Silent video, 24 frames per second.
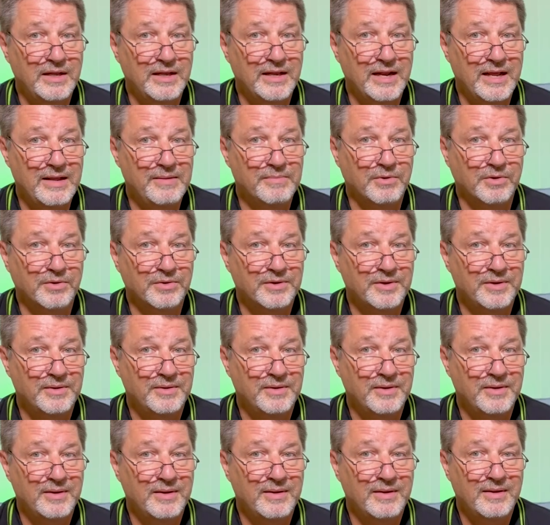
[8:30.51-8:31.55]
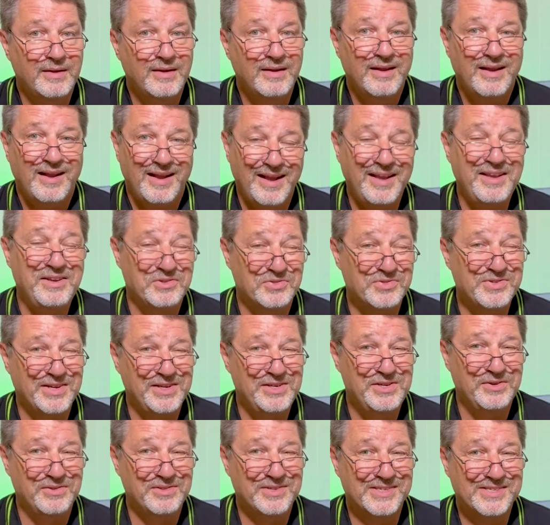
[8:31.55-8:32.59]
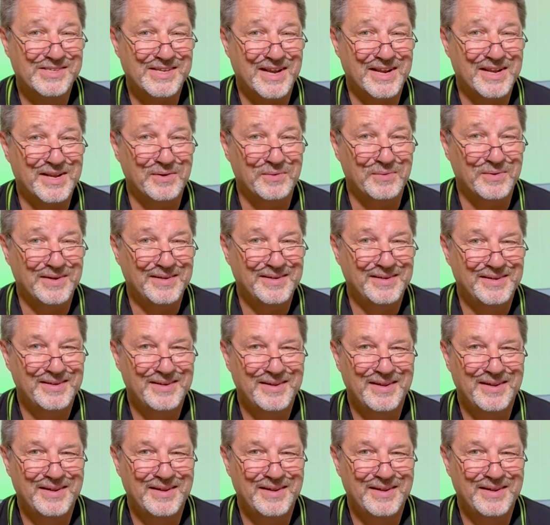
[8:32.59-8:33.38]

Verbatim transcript: enabled. I usually do the second one.